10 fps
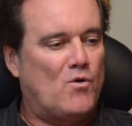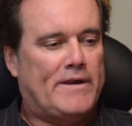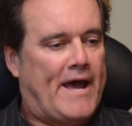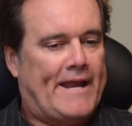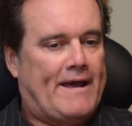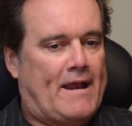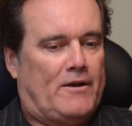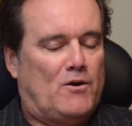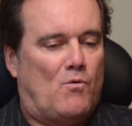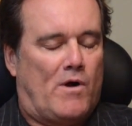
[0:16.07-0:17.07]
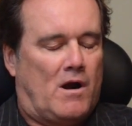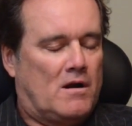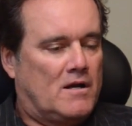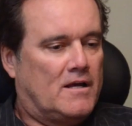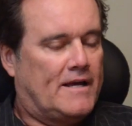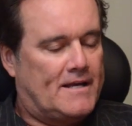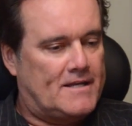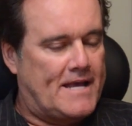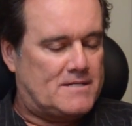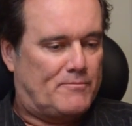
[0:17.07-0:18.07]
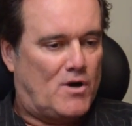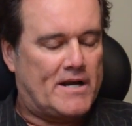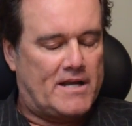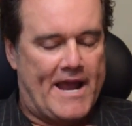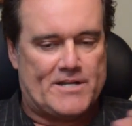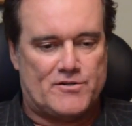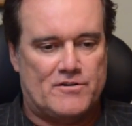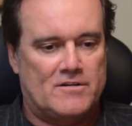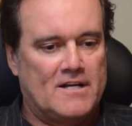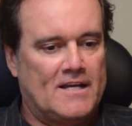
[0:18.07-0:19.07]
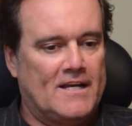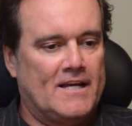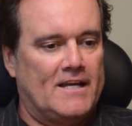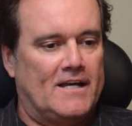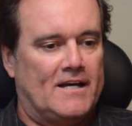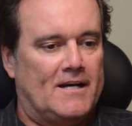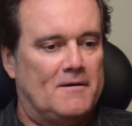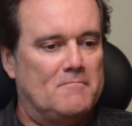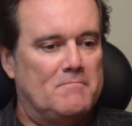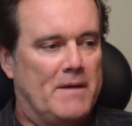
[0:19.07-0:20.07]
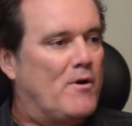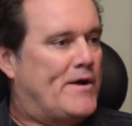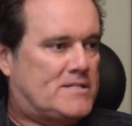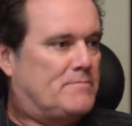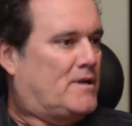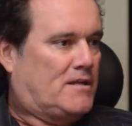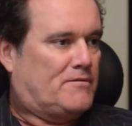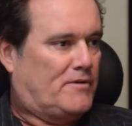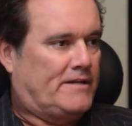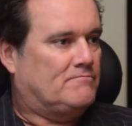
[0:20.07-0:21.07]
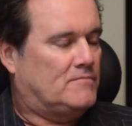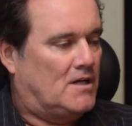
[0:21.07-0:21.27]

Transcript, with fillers: One night, out of nowhere, as, as a broadcaster, uh, Memo hits a big three.